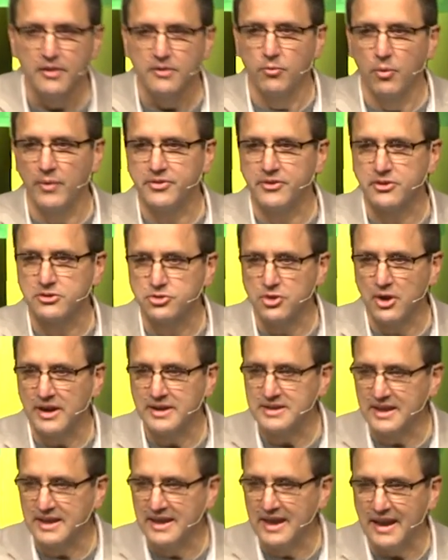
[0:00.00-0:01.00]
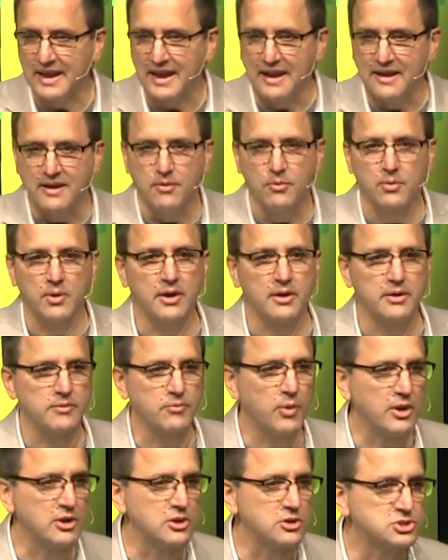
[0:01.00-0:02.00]
what they're trying to get at,
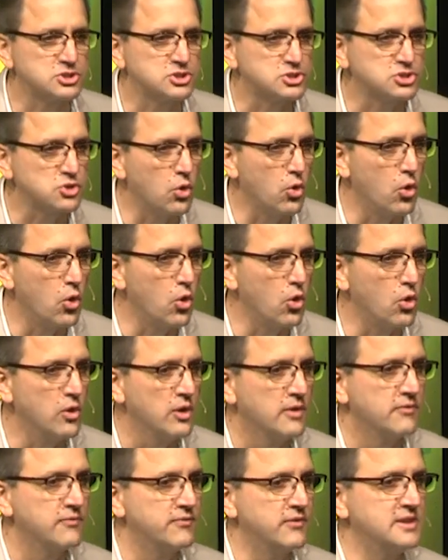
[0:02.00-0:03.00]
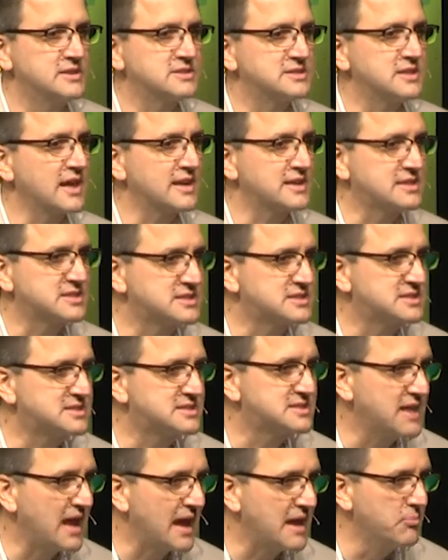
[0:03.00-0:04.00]
where your soul is like
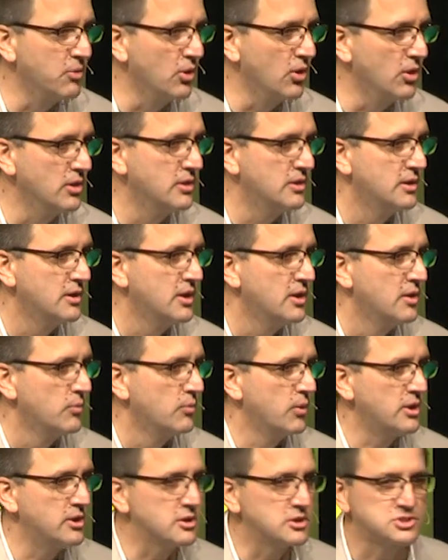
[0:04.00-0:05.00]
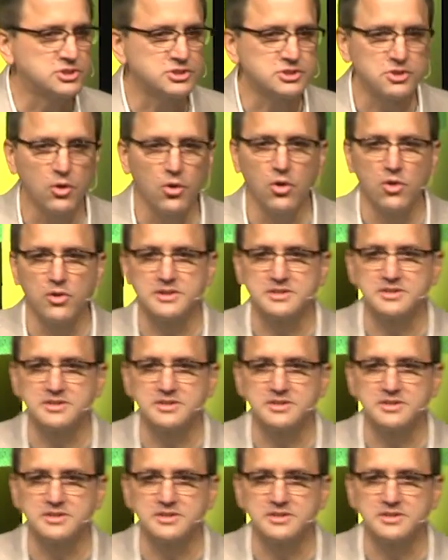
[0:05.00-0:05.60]
stable. Where your soul is